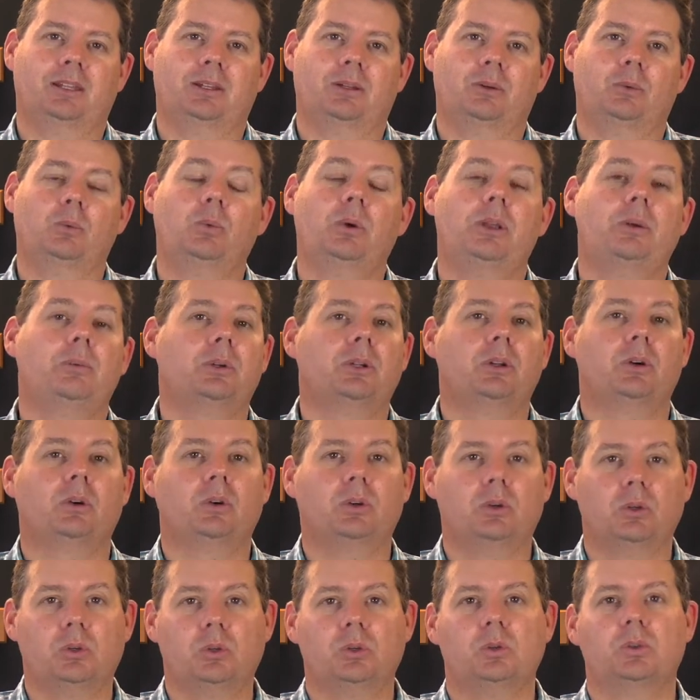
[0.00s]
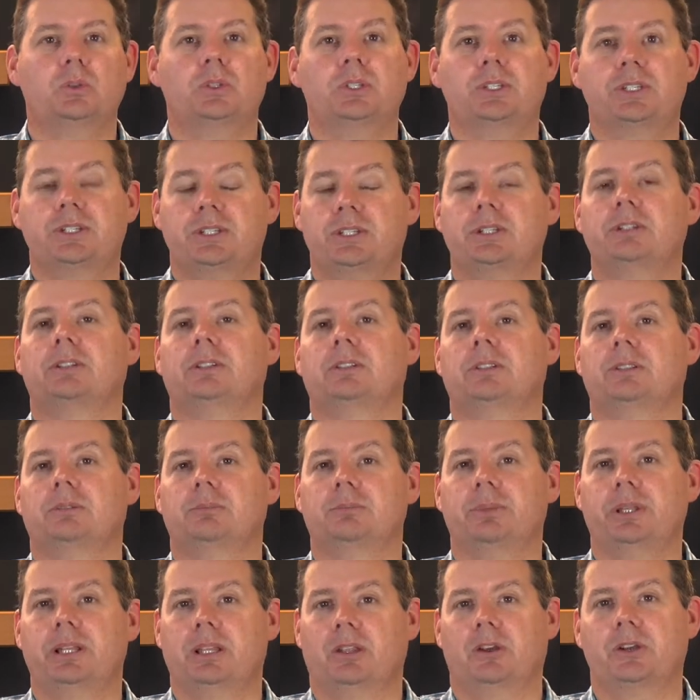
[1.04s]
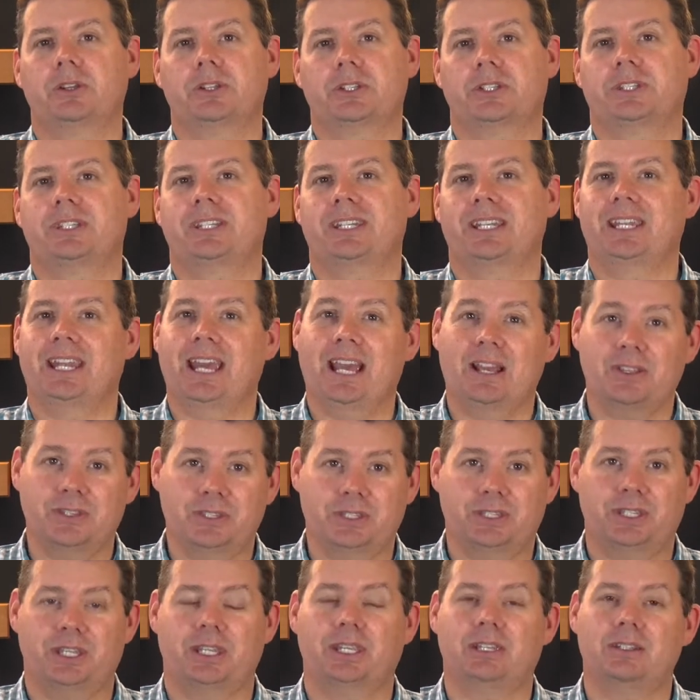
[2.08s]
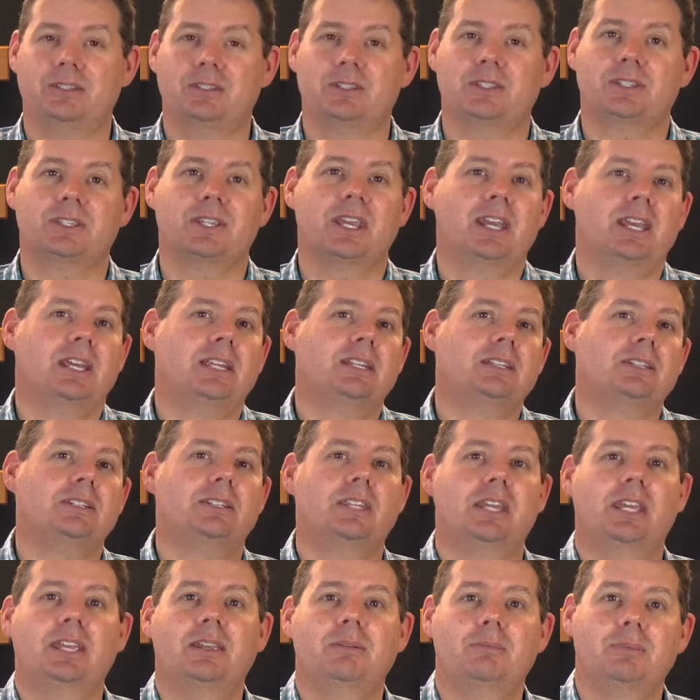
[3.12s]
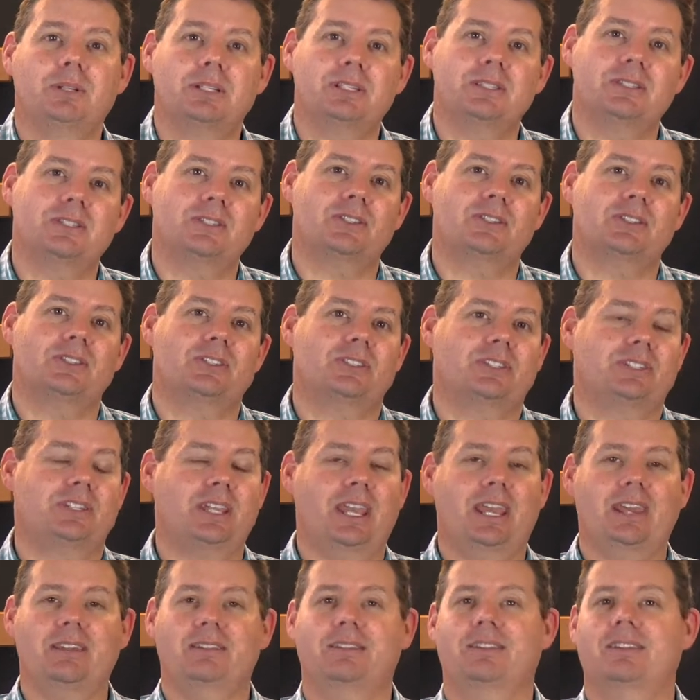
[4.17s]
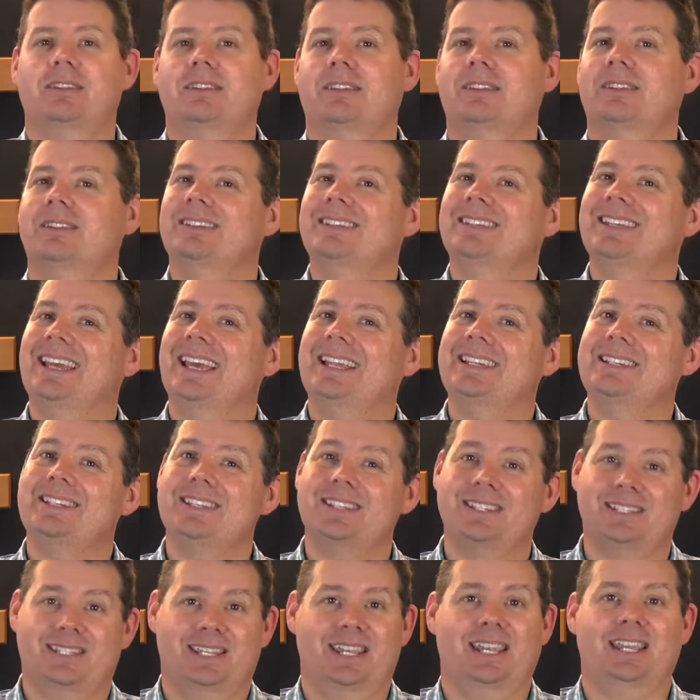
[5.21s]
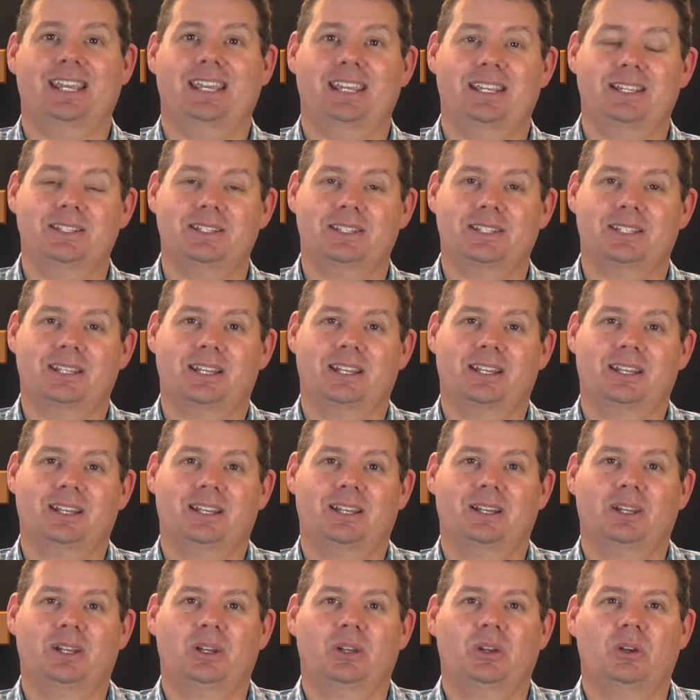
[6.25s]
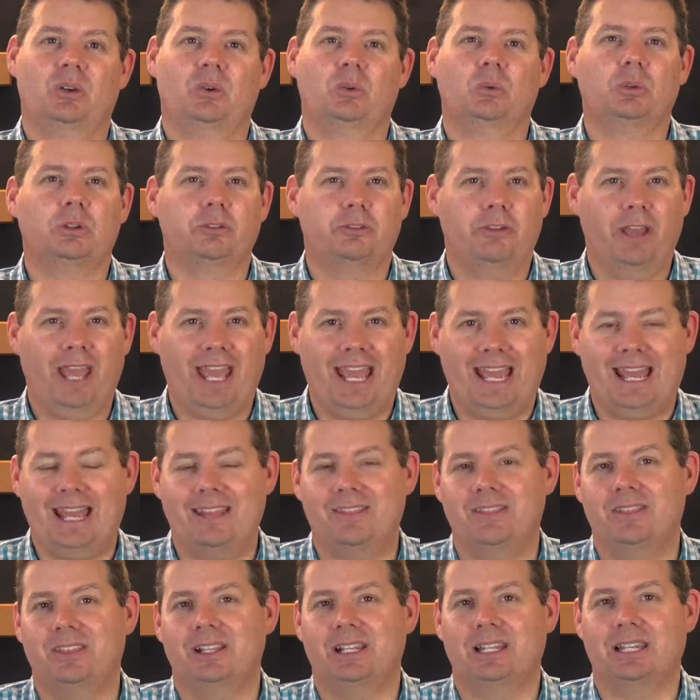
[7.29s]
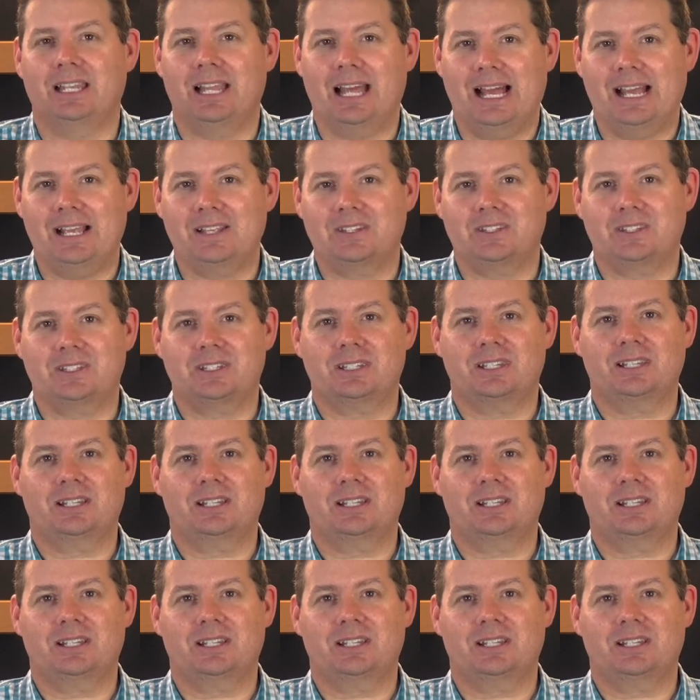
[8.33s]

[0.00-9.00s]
We would all still be lost in our sins. Demons, death, and disease would have had the last